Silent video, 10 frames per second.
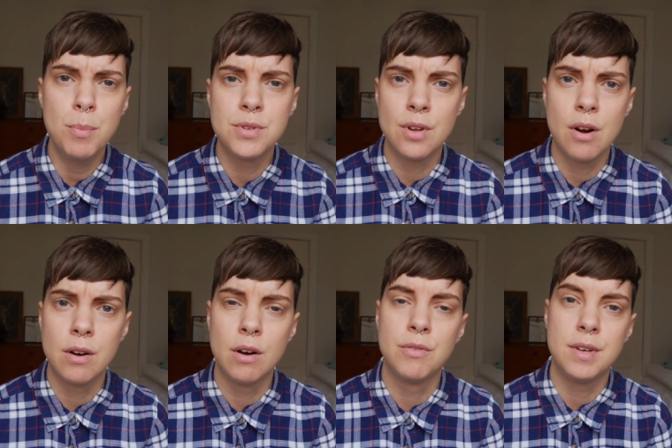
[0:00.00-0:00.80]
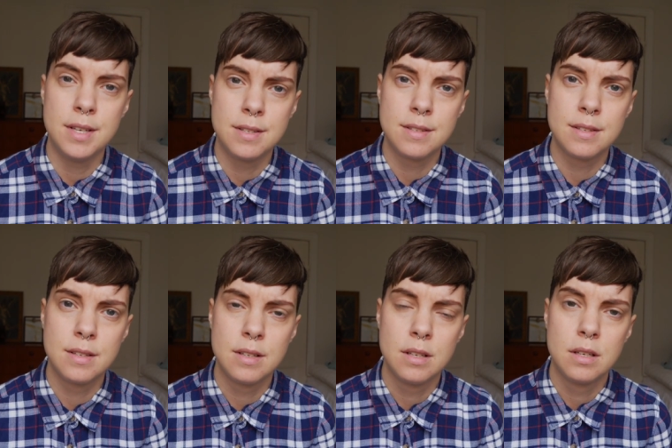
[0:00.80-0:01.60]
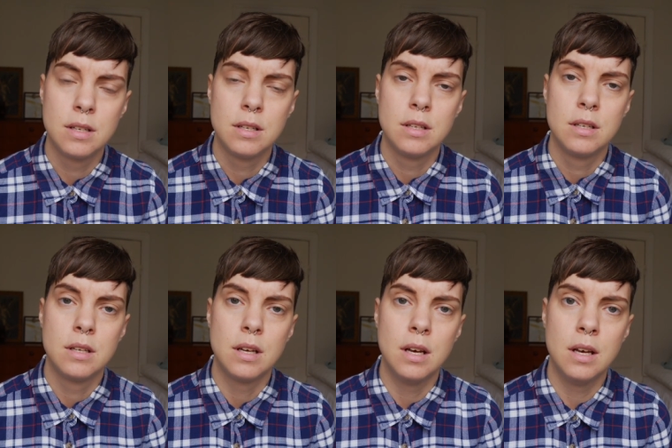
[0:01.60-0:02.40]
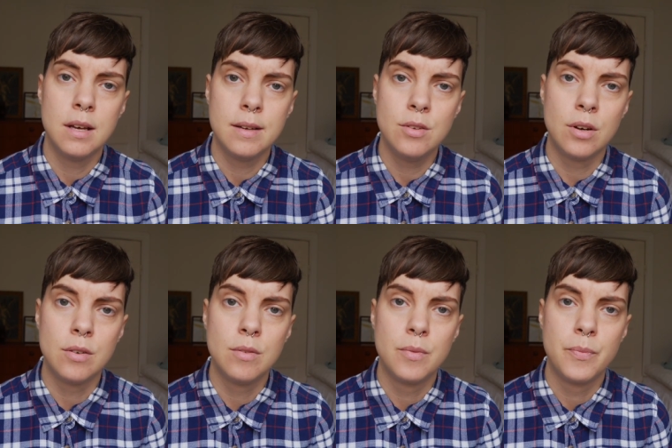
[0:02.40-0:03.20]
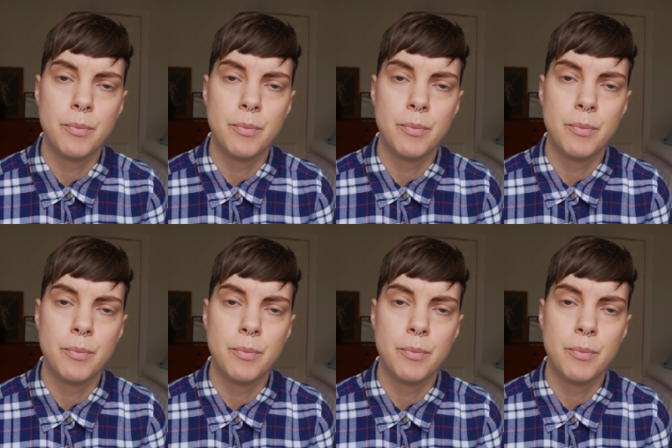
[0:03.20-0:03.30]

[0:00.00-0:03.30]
pop star of his, uh, you know,